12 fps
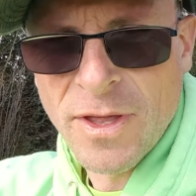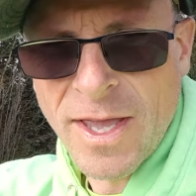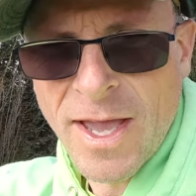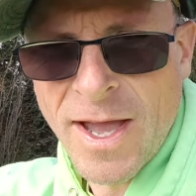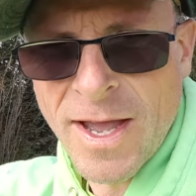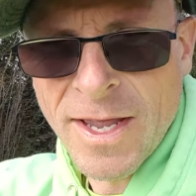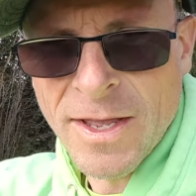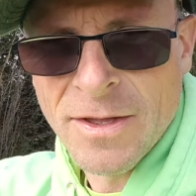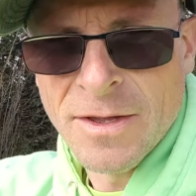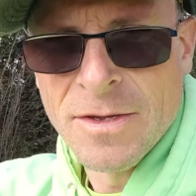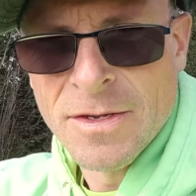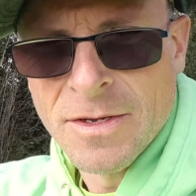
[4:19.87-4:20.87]
gate,
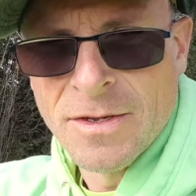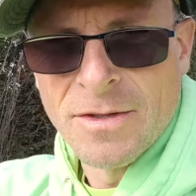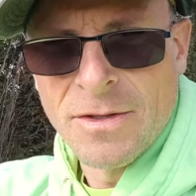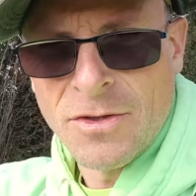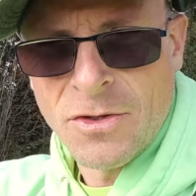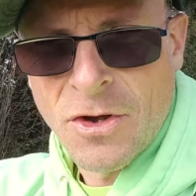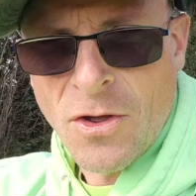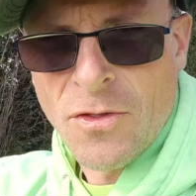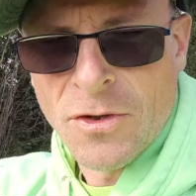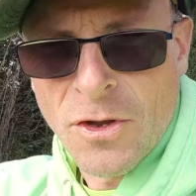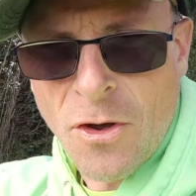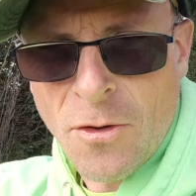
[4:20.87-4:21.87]
you know,
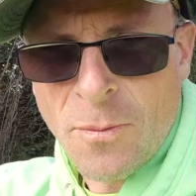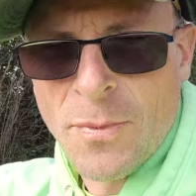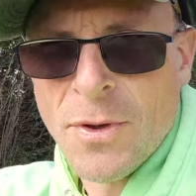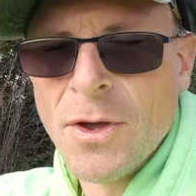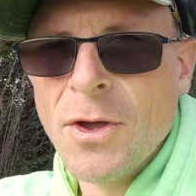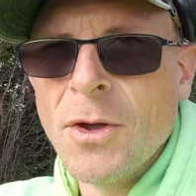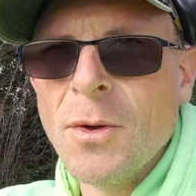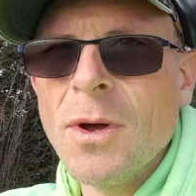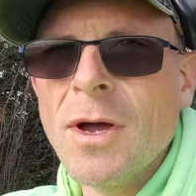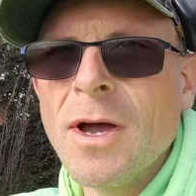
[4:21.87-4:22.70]
the dog poo,